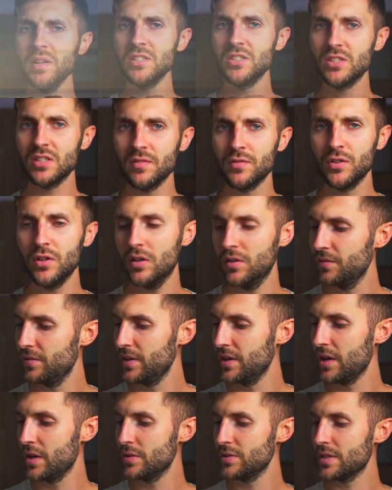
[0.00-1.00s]
Several
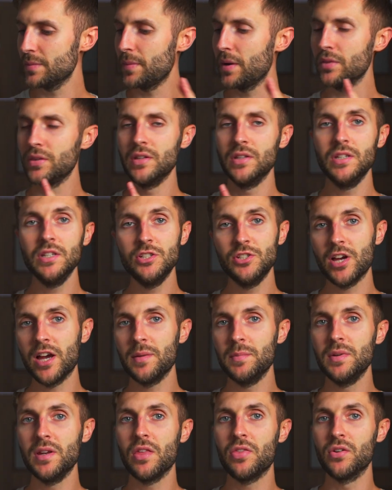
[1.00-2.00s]
videos about the DJI
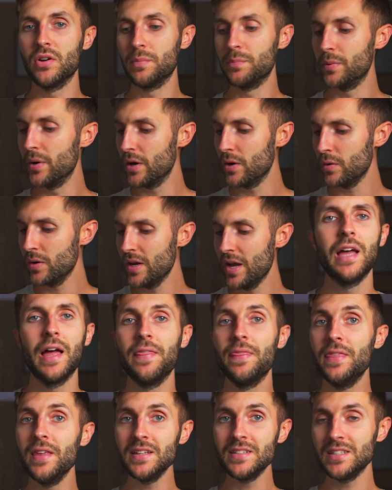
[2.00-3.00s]
Mini 3 Pro, and
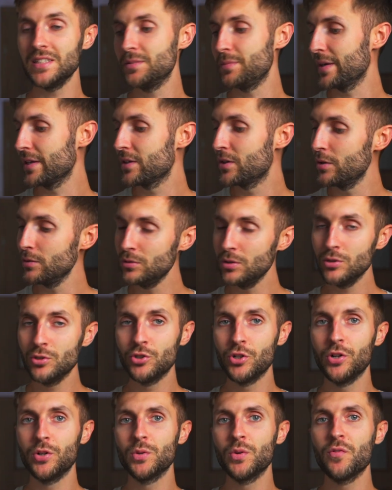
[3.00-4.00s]
this is my go-to
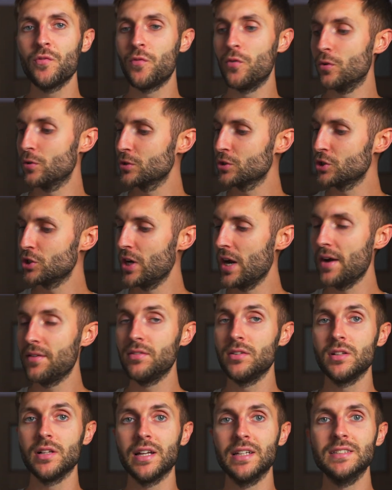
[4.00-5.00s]
drone for
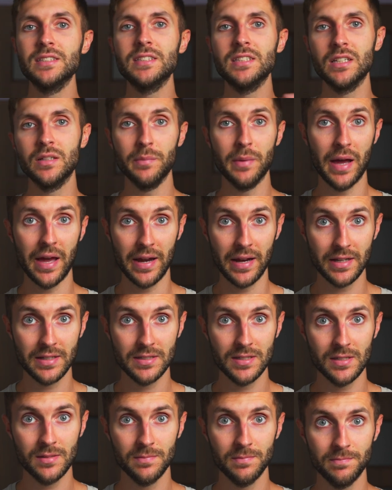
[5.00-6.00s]
travel and
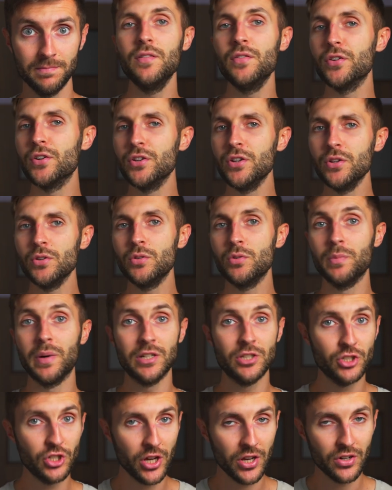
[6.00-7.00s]
cinematics. If you're new to my
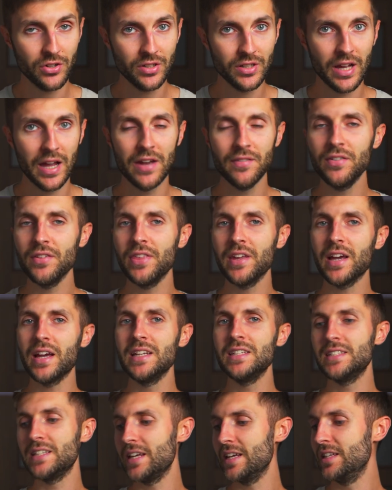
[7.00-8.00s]
channel, everything I
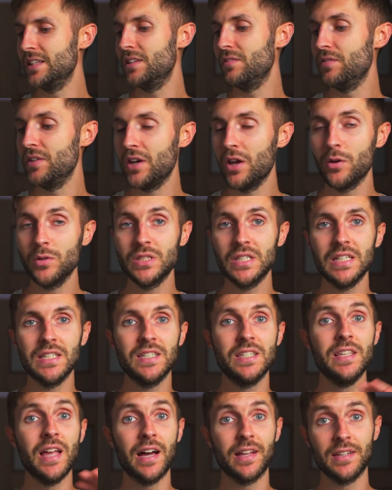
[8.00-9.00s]
say in the videos is
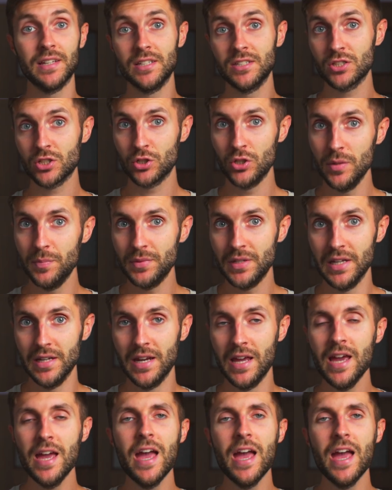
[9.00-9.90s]
not scripted.